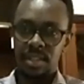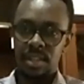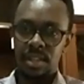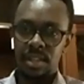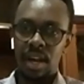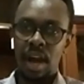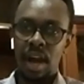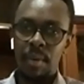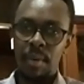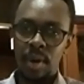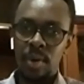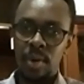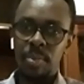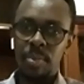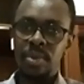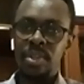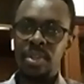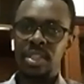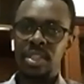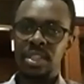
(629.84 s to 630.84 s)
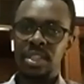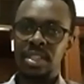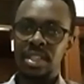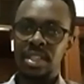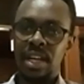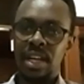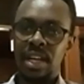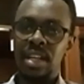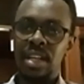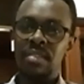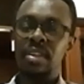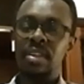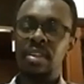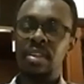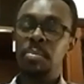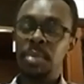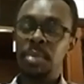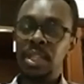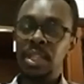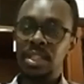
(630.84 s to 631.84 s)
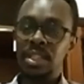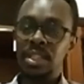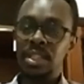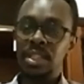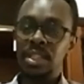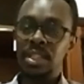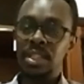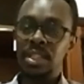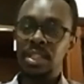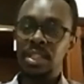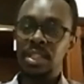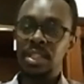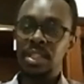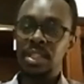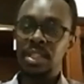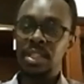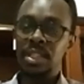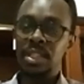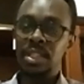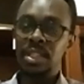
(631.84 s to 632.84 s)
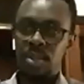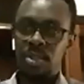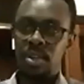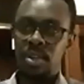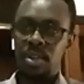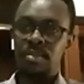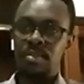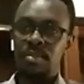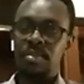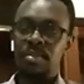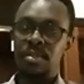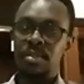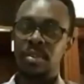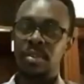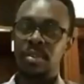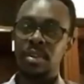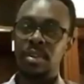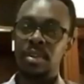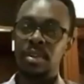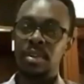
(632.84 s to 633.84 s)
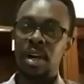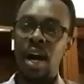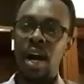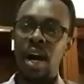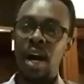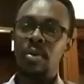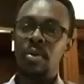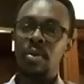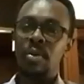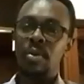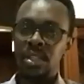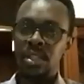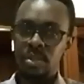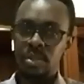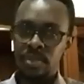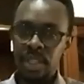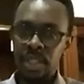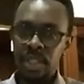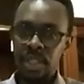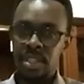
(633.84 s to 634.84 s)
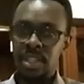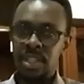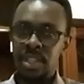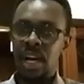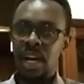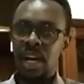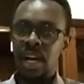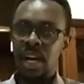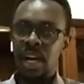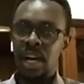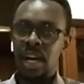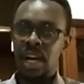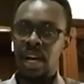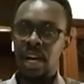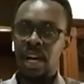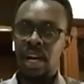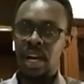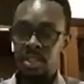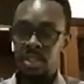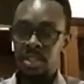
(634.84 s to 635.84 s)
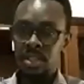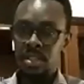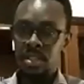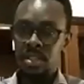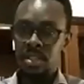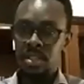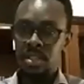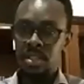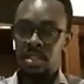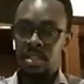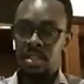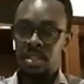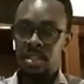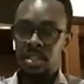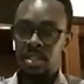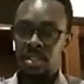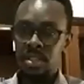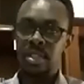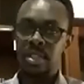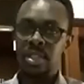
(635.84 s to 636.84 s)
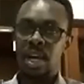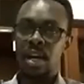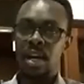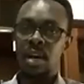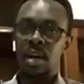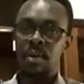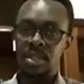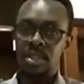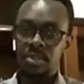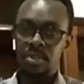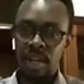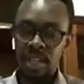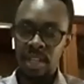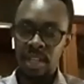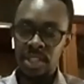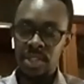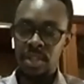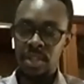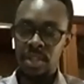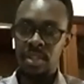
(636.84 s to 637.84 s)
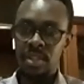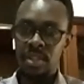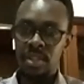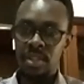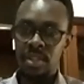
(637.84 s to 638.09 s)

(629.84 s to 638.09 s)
Our communities can live in peace because of how rich are our cultures, how rich are our traditions,